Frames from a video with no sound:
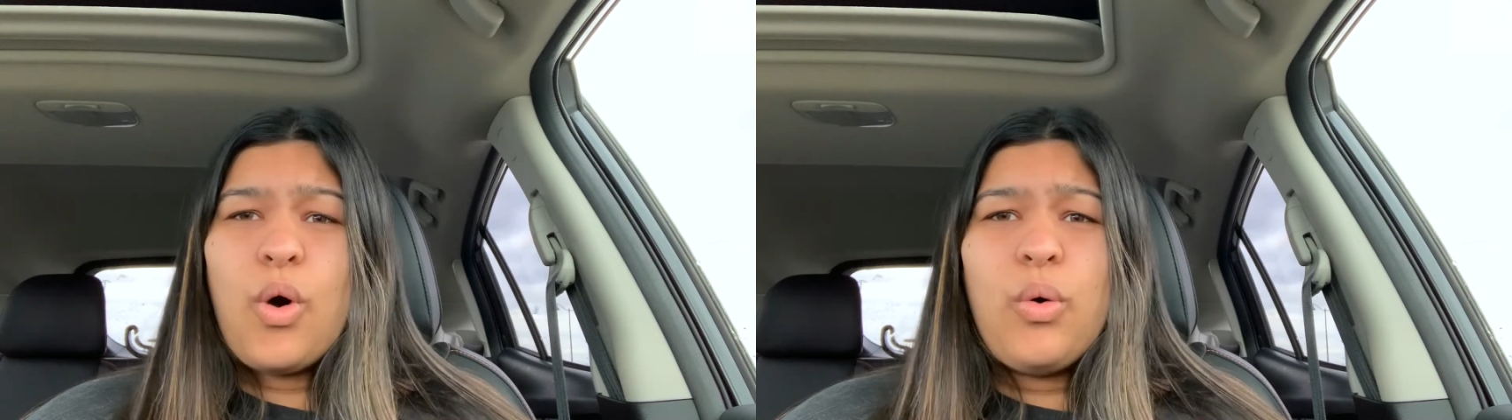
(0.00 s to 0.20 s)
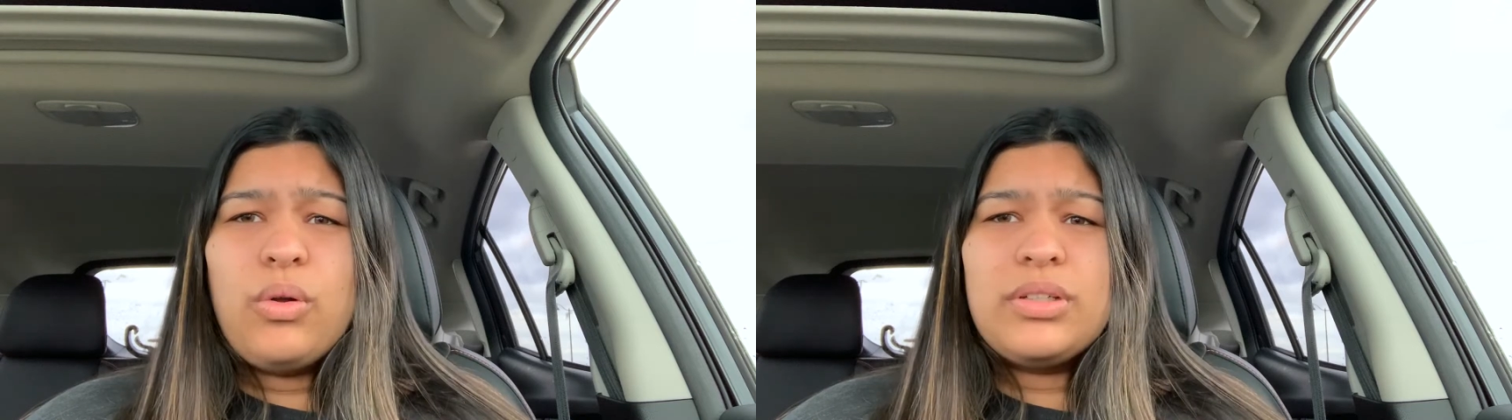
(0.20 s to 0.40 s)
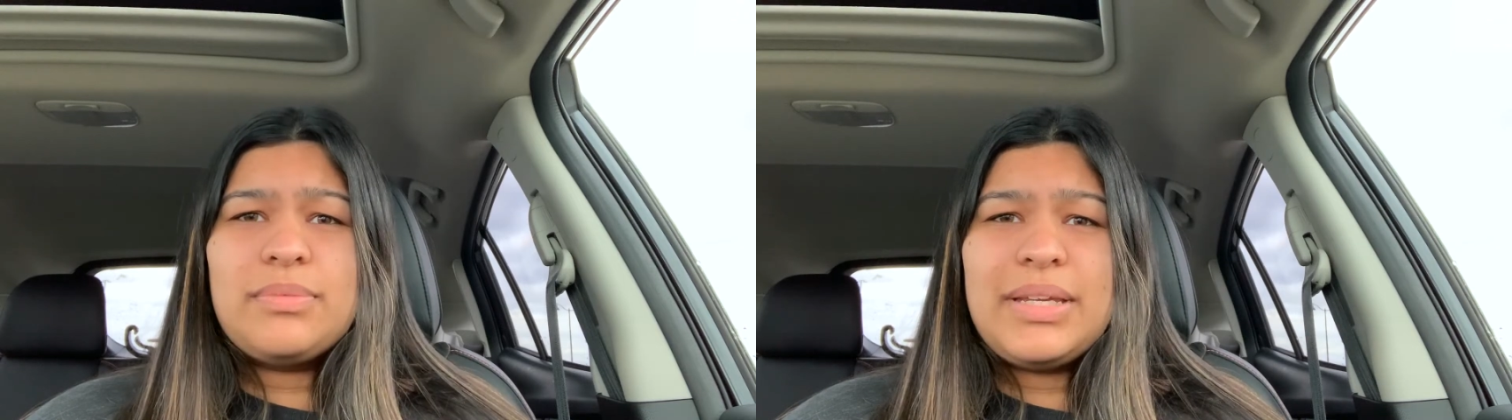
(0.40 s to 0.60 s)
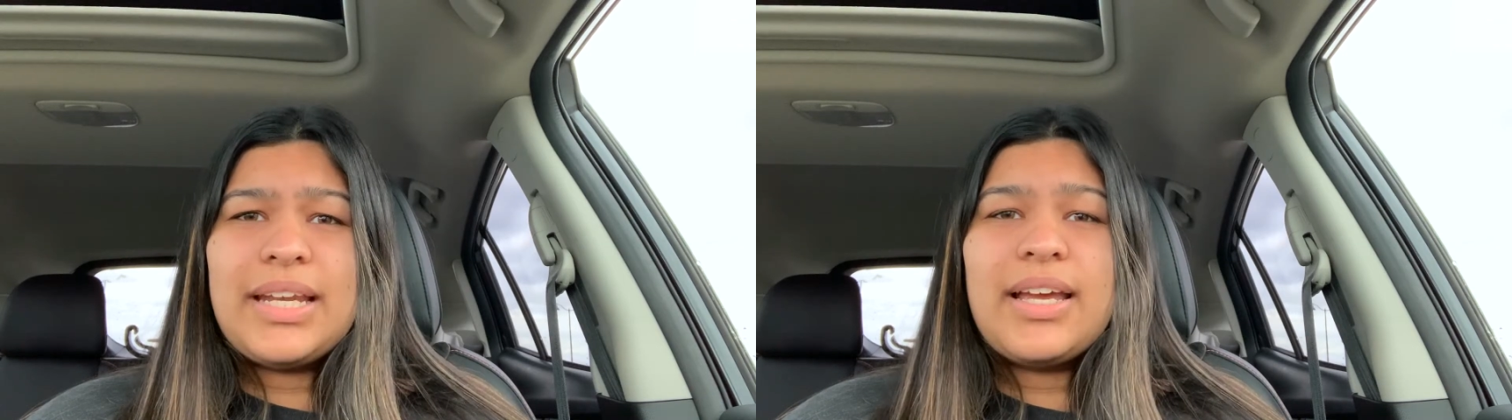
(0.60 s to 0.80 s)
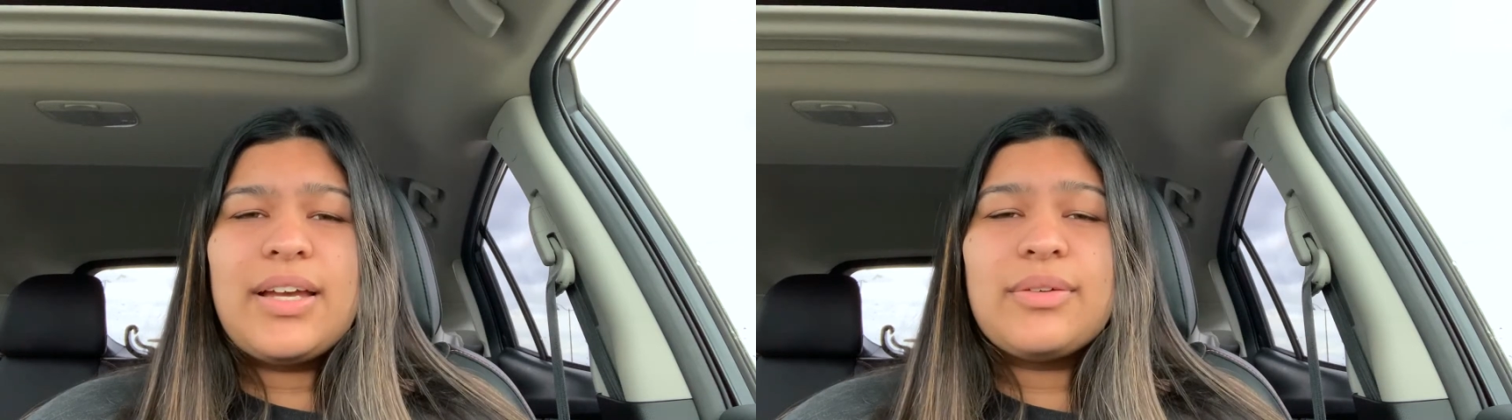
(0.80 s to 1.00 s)
old
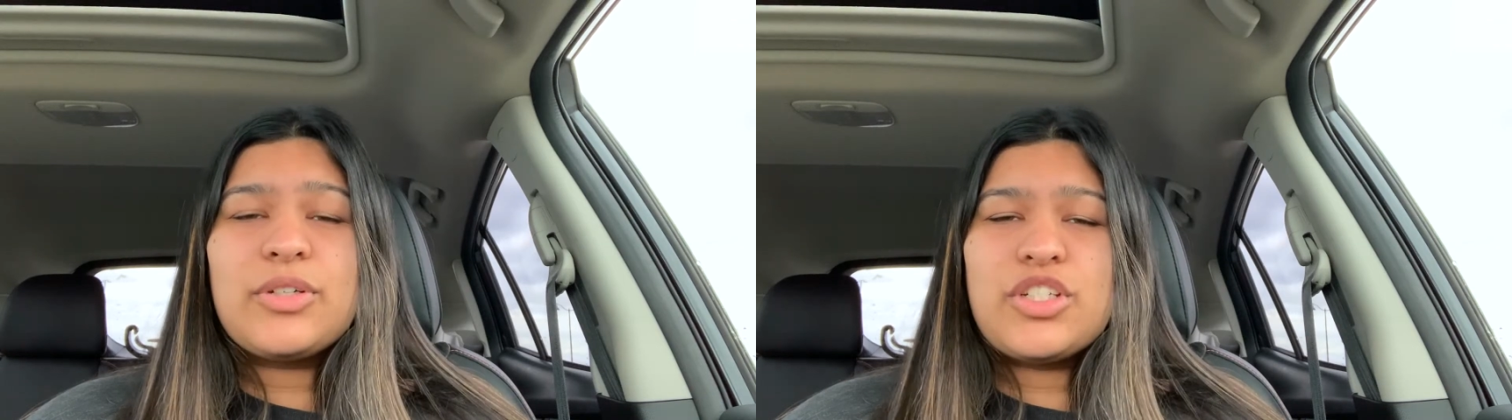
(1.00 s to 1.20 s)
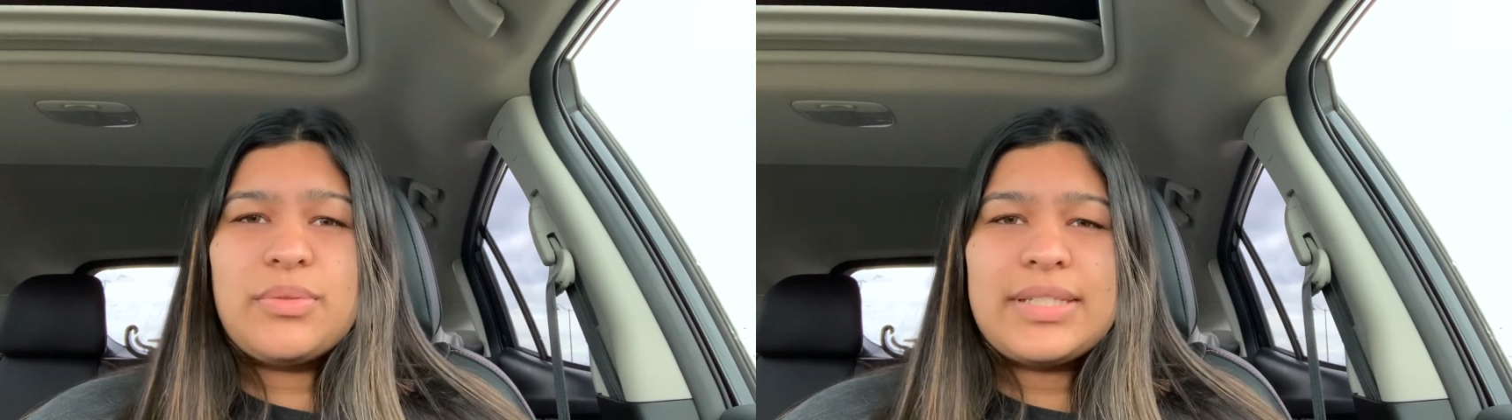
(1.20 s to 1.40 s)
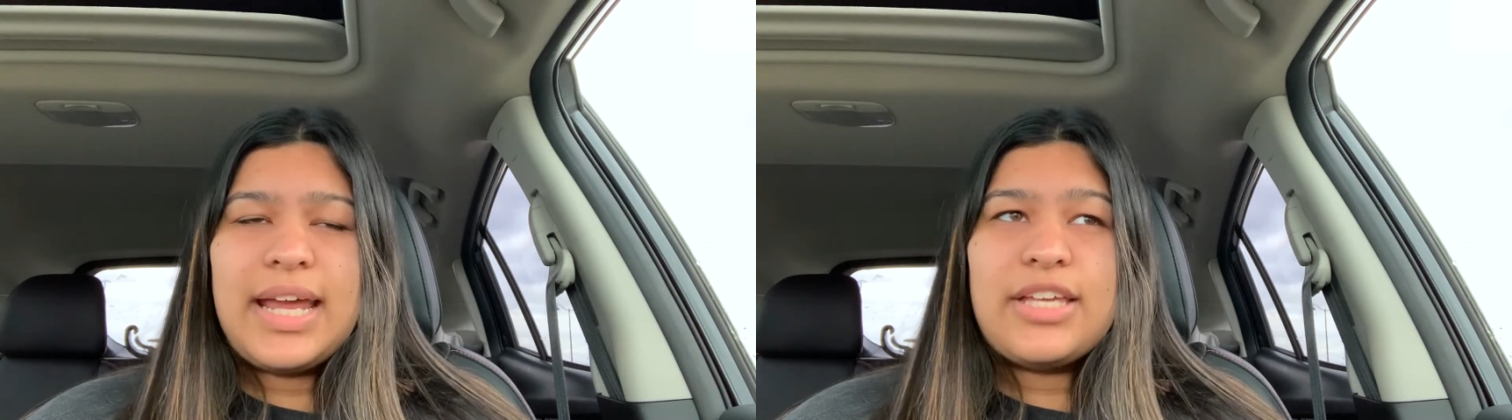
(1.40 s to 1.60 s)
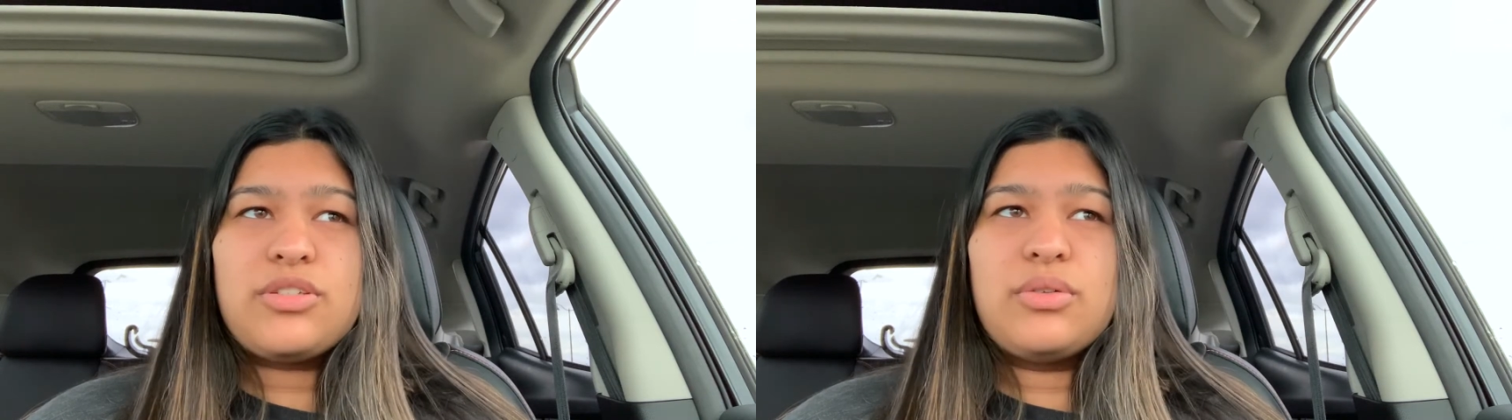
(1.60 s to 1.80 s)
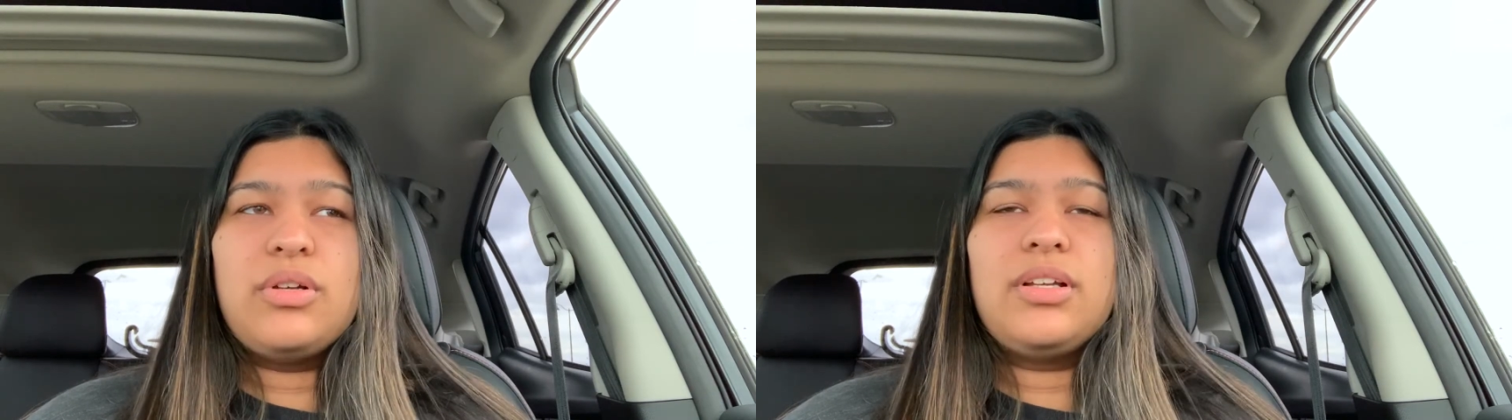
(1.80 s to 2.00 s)
Mina, when she was in high
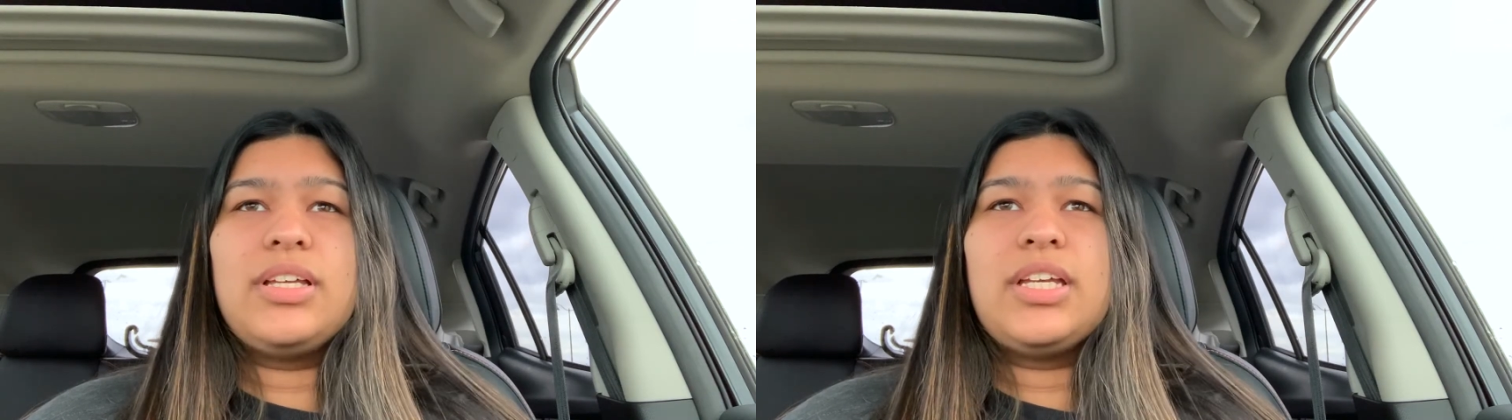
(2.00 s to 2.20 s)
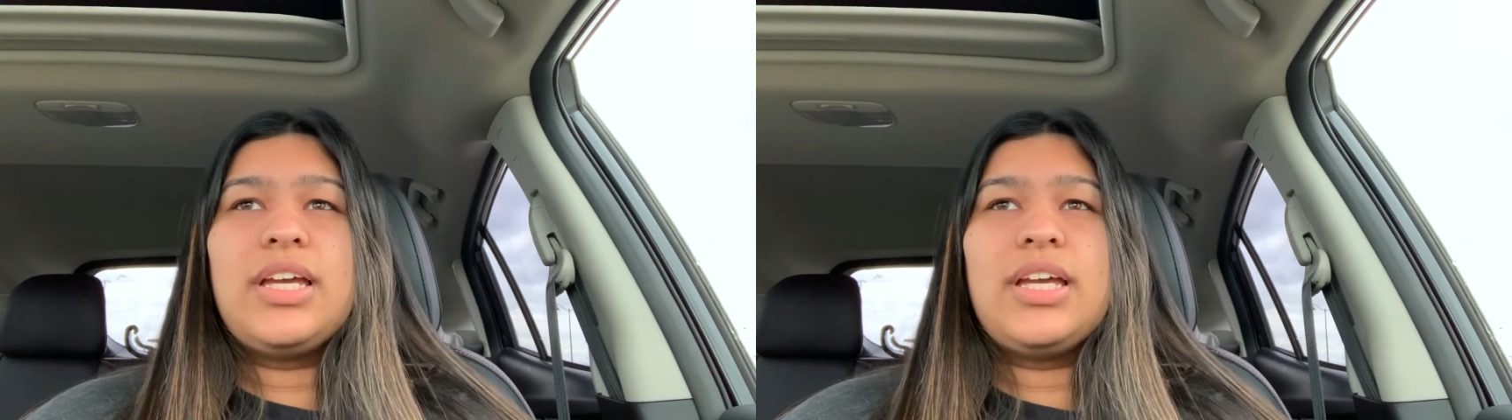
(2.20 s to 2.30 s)
school,